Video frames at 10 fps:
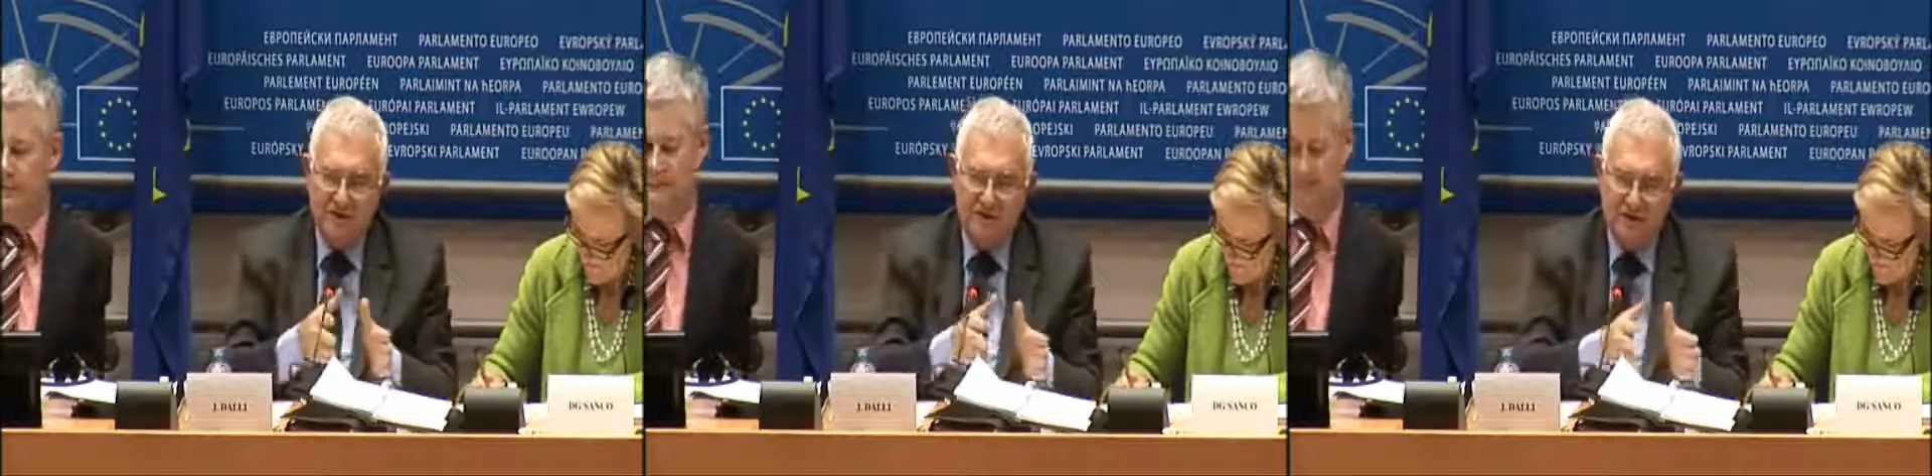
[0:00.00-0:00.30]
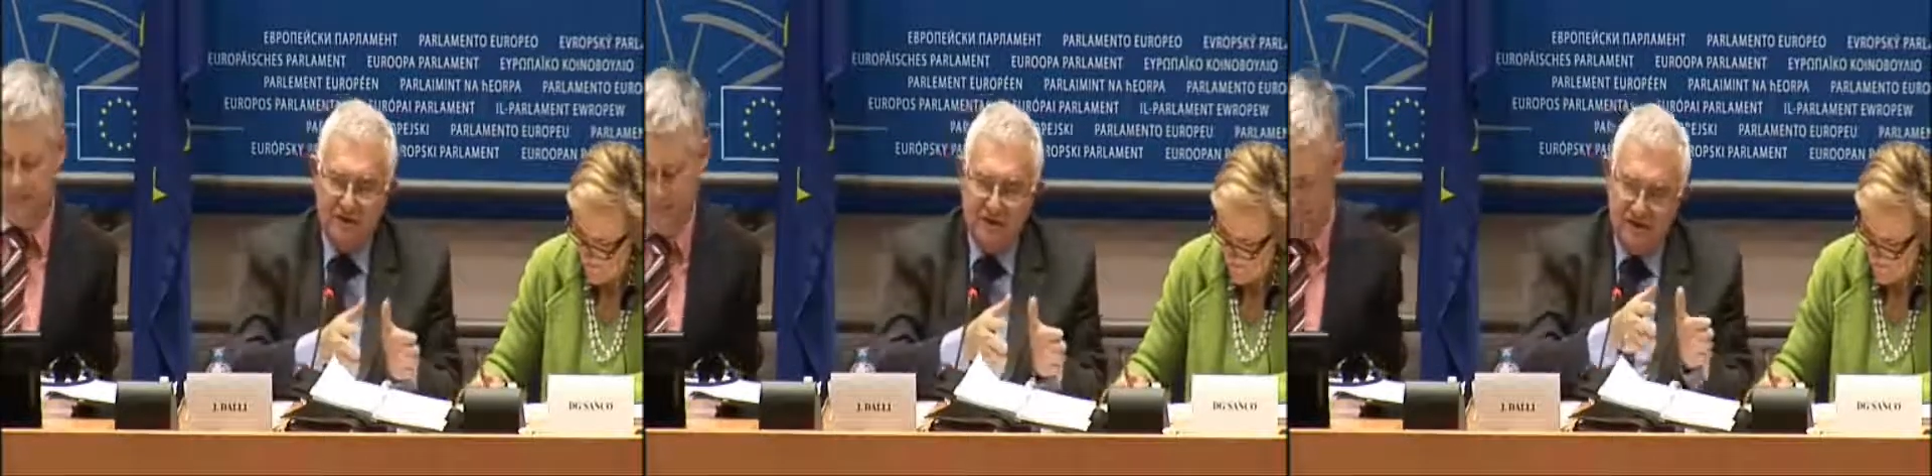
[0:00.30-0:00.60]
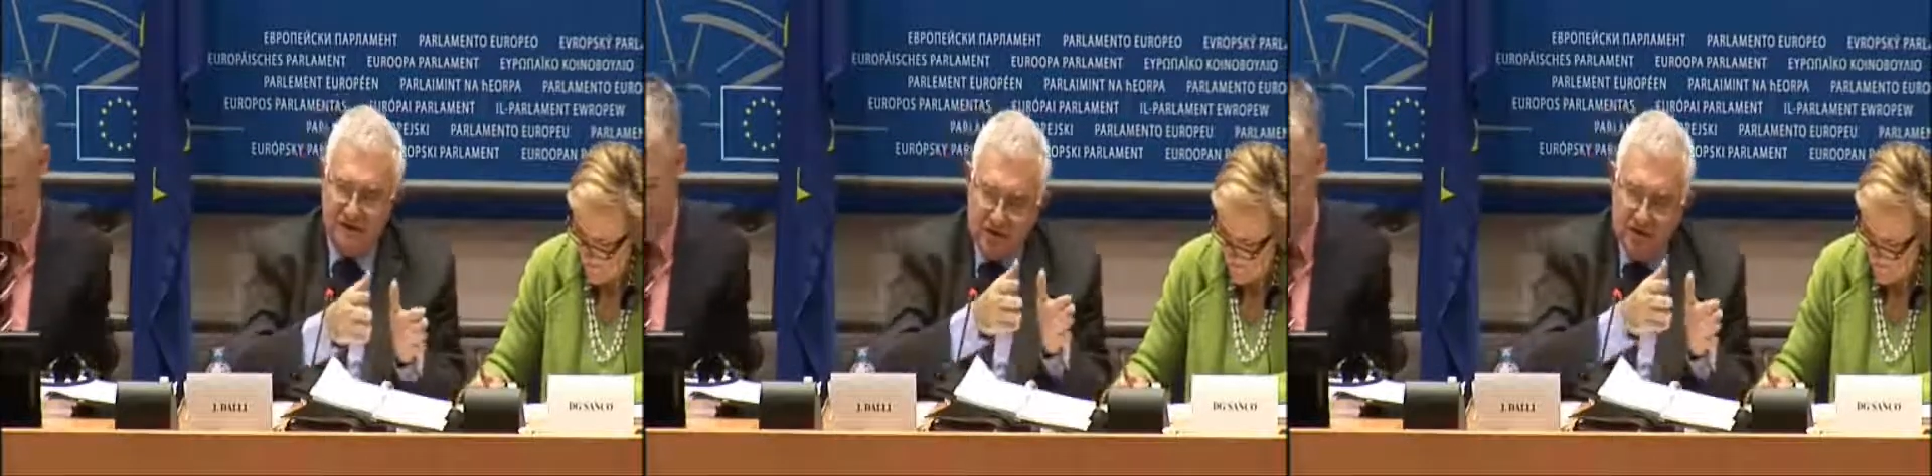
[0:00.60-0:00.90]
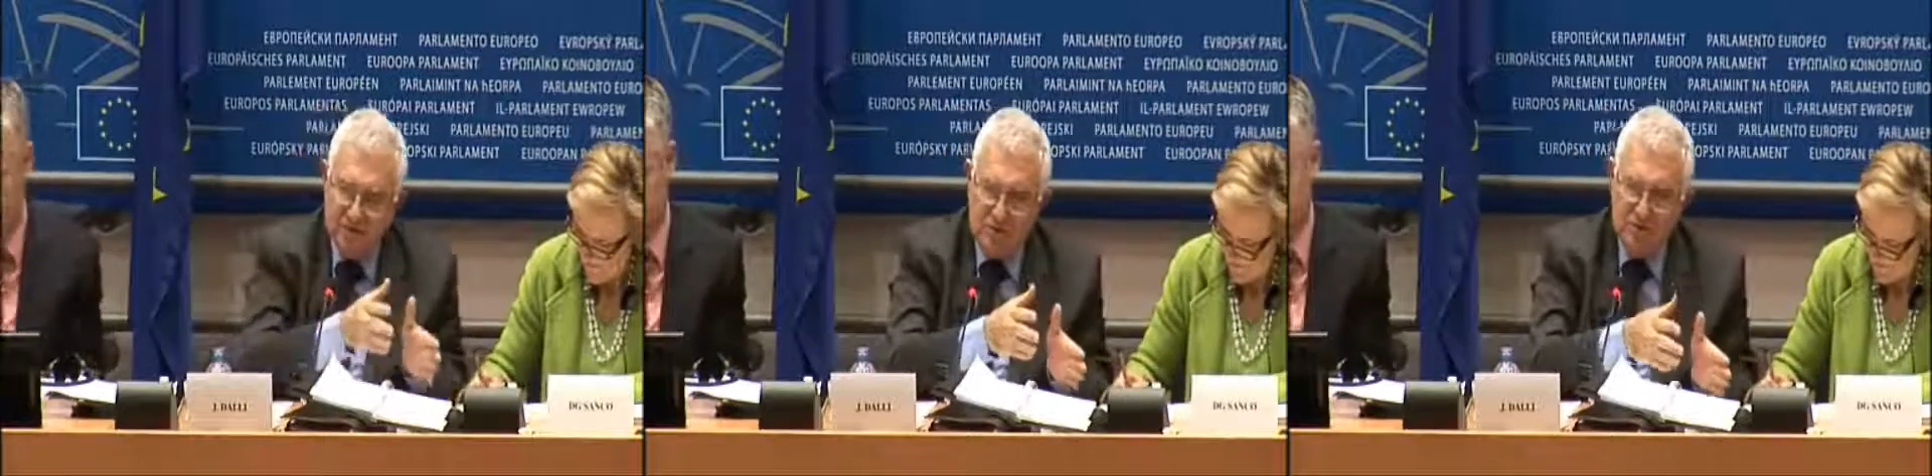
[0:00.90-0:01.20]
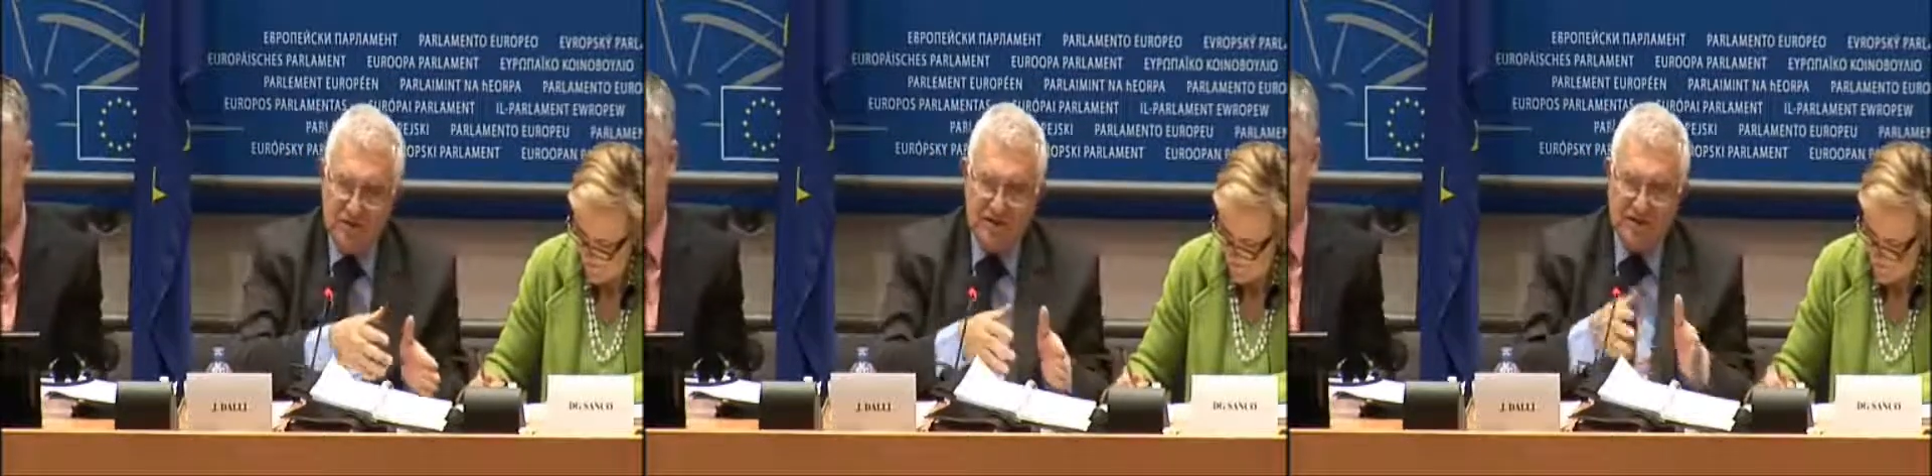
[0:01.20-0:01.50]

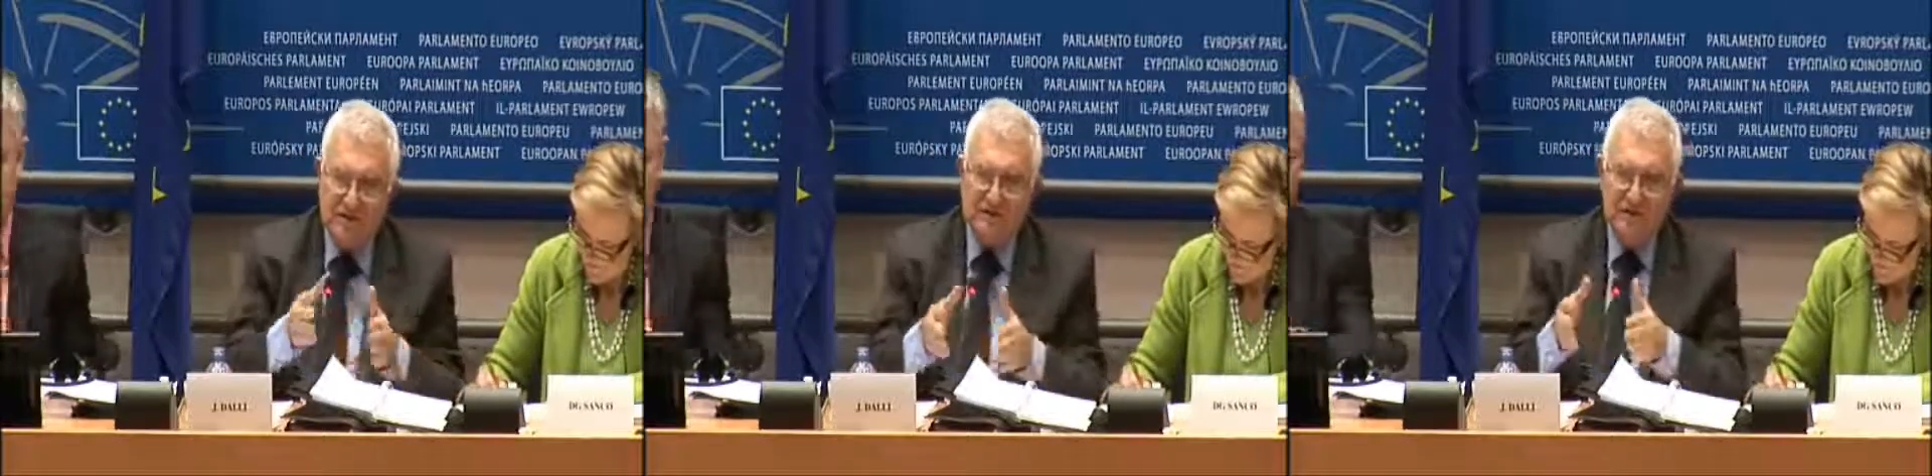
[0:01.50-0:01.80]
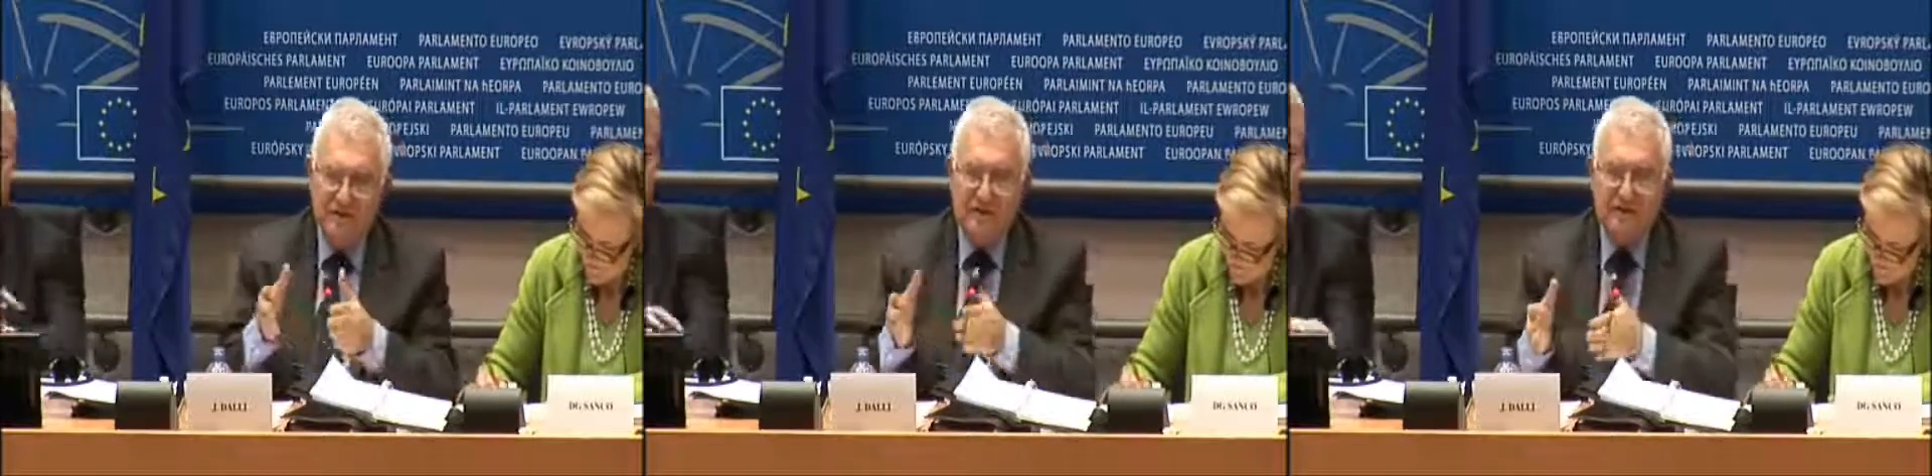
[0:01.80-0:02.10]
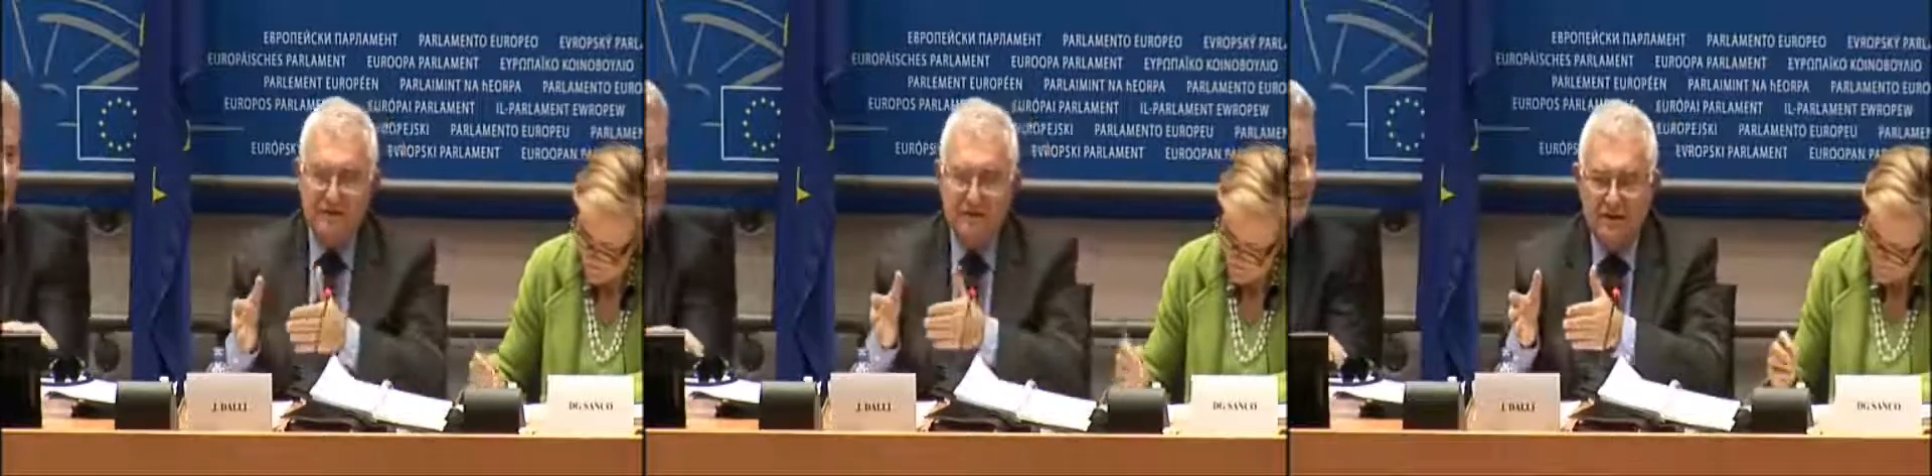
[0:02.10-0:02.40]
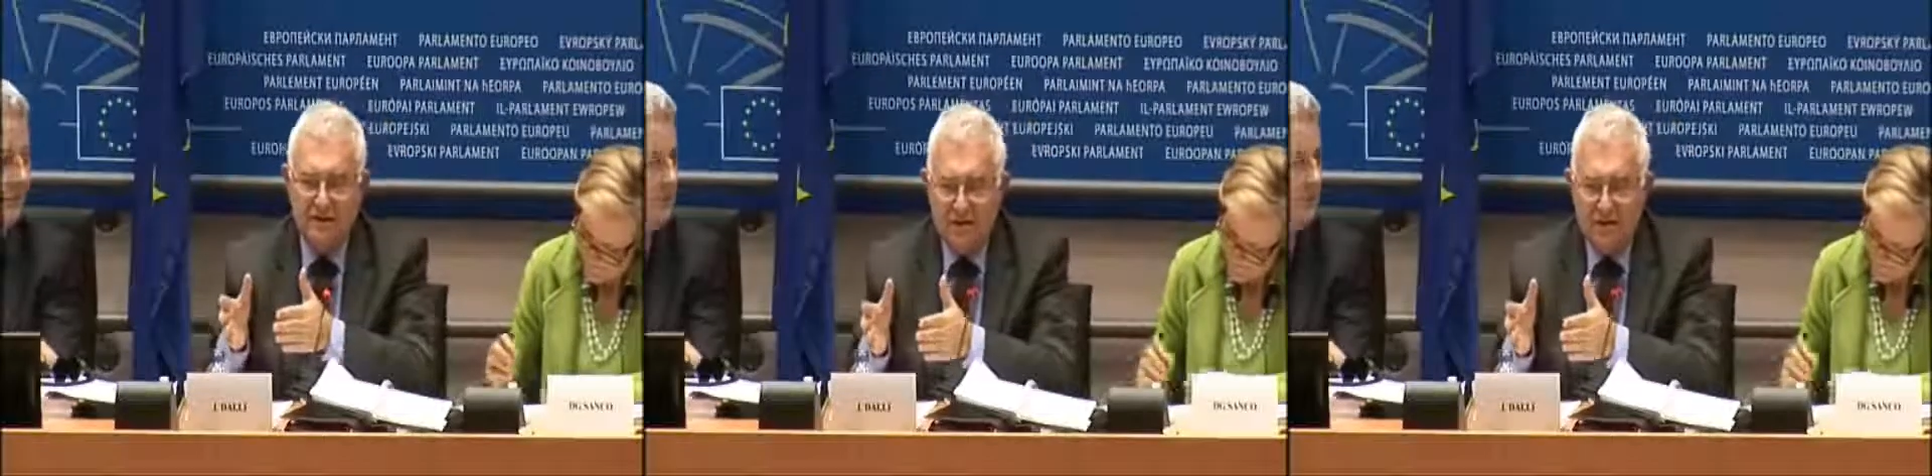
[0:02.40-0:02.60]
GMOs and an animal fed